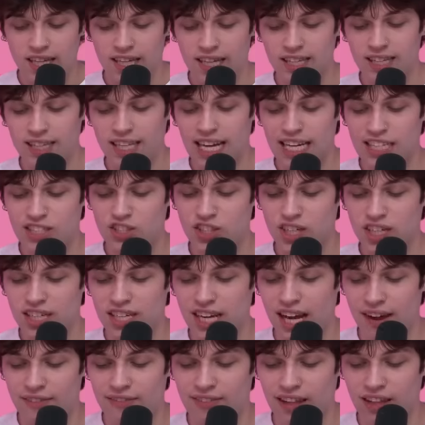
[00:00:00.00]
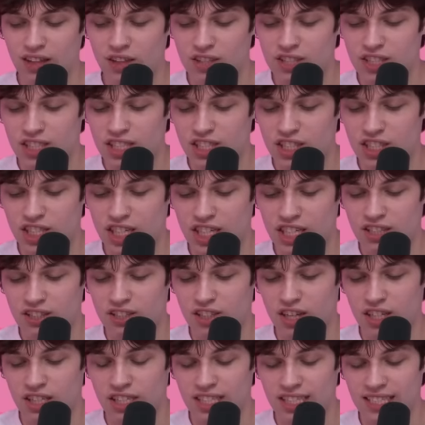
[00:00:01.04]
An electric knife that looks like a
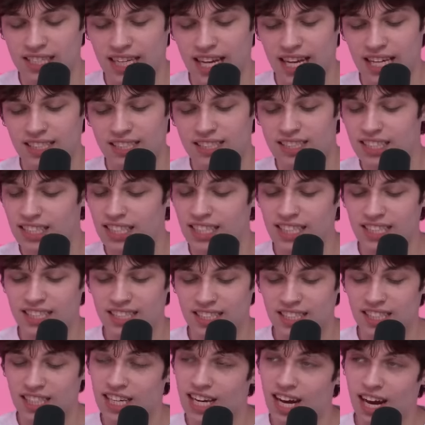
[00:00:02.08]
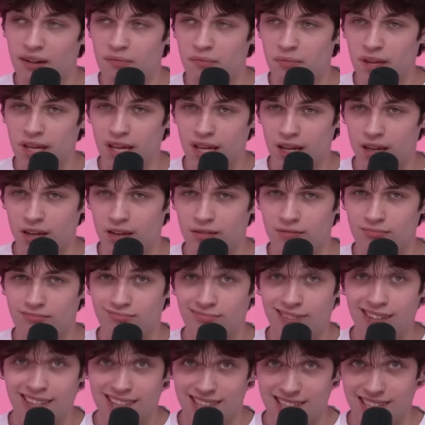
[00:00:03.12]
chainsaw, designed to easily cut meat,
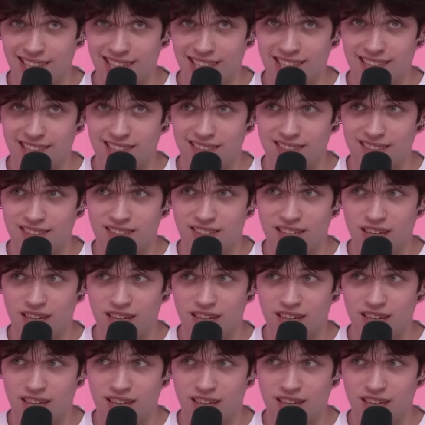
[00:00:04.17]
exists.